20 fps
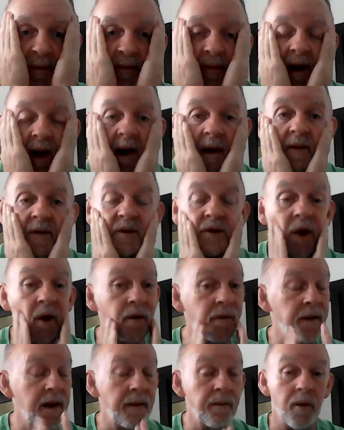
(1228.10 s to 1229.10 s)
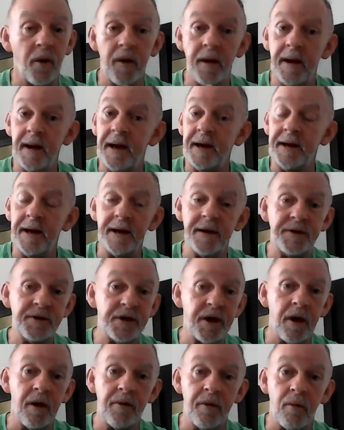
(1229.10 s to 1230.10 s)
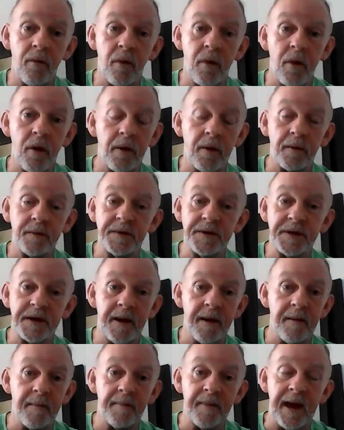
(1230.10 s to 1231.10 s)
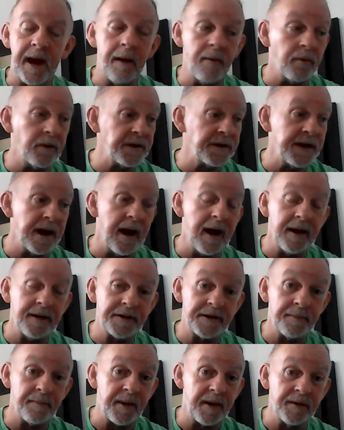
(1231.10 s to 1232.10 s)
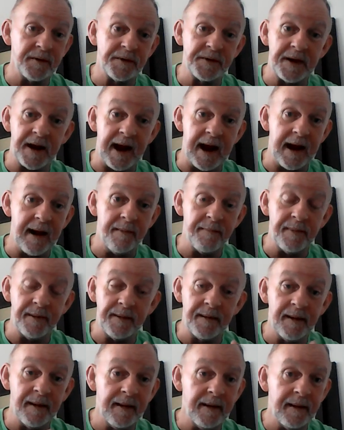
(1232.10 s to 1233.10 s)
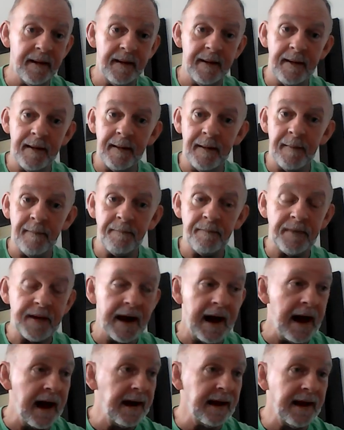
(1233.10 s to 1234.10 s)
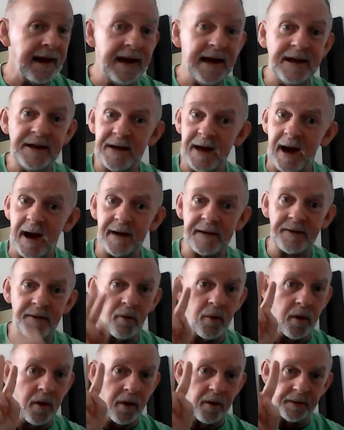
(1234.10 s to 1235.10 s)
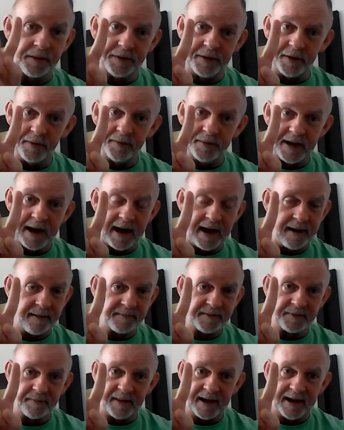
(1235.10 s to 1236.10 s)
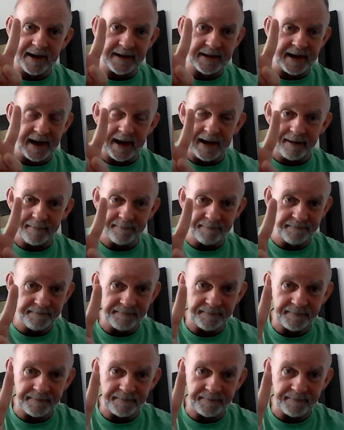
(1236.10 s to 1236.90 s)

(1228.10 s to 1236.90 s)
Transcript: that, boy, he did show the world something. That was not supposed to happen. Ali shocked the world two times big time.